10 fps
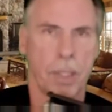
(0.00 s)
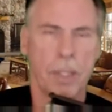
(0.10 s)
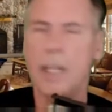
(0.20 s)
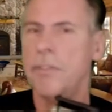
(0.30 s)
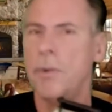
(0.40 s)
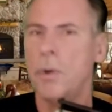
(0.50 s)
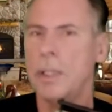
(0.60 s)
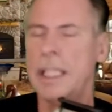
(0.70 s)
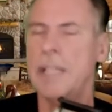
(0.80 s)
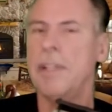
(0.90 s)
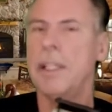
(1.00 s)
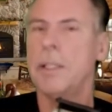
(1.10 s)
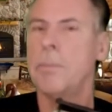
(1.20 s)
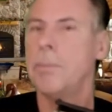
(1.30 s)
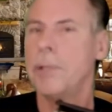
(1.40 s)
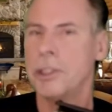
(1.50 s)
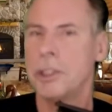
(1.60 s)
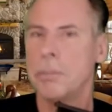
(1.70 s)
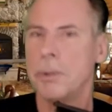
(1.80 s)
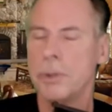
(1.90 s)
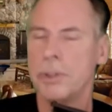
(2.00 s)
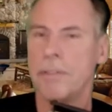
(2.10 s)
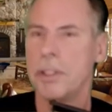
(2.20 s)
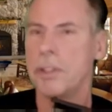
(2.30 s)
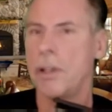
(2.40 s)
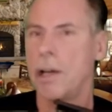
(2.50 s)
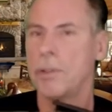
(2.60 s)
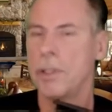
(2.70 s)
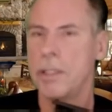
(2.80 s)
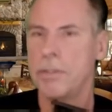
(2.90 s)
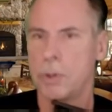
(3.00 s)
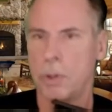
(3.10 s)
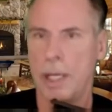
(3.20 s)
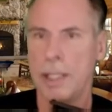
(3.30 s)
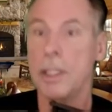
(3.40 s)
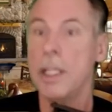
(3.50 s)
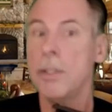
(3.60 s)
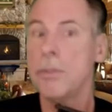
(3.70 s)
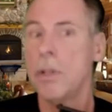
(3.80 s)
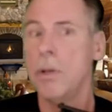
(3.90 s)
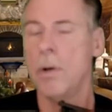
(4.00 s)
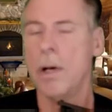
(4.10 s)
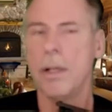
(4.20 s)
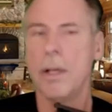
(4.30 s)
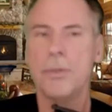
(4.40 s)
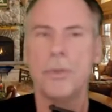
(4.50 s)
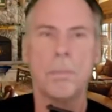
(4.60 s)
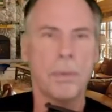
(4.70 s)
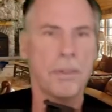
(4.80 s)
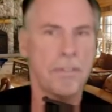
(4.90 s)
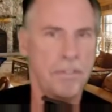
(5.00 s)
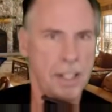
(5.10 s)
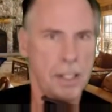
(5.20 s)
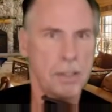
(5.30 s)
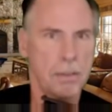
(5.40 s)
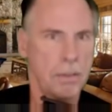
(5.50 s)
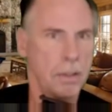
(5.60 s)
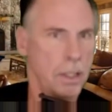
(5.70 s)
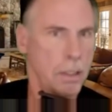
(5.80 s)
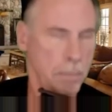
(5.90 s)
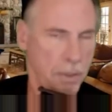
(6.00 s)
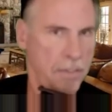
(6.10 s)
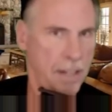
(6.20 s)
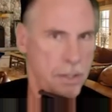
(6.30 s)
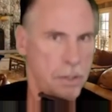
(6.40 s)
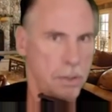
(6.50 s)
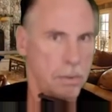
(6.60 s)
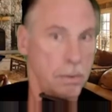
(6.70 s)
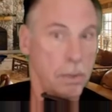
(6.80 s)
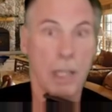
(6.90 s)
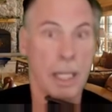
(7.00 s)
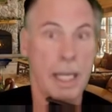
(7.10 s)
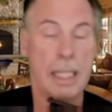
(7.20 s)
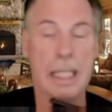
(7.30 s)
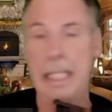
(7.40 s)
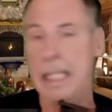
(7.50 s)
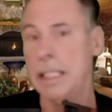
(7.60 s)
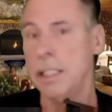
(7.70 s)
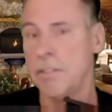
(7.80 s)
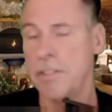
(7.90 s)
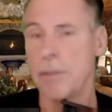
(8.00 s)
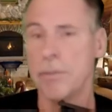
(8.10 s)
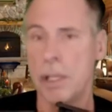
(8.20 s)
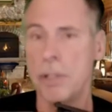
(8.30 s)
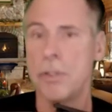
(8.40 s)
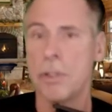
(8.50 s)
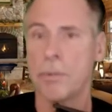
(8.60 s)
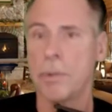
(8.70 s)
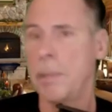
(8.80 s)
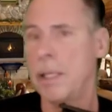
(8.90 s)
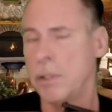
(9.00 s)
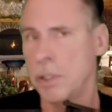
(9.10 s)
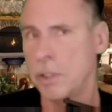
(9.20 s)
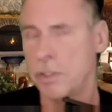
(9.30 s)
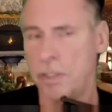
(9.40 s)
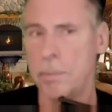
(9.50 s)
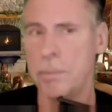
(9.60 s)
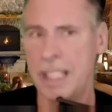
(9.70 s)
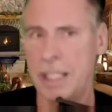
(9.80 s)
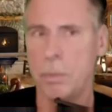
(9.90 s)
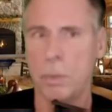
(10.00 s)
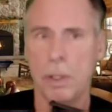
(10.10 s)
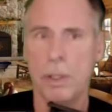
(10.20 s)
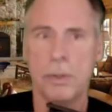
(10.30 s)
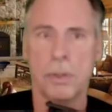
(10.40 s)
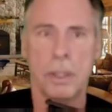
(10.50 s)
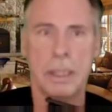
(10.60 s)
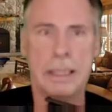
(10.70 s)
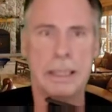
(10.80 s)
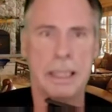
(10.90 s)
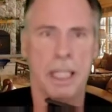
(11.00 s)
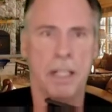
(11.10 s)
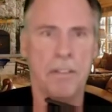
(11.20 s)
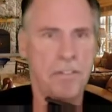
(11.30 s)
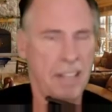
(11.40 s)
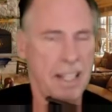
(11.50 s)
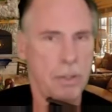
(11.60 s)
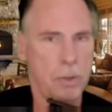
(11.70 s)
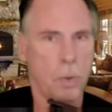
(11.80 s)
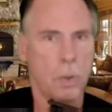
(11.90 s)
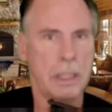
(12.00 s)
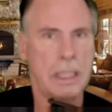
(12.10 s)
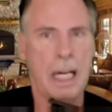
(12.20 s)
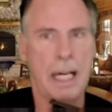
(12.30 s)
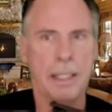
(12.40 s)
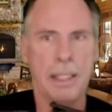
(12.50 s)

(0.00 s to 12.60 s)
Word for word: Therefore, leaving the principles of the doctrine of Christ, let us go on to perfection, not laying again the foundation of repentance from dead works and of faith toward God.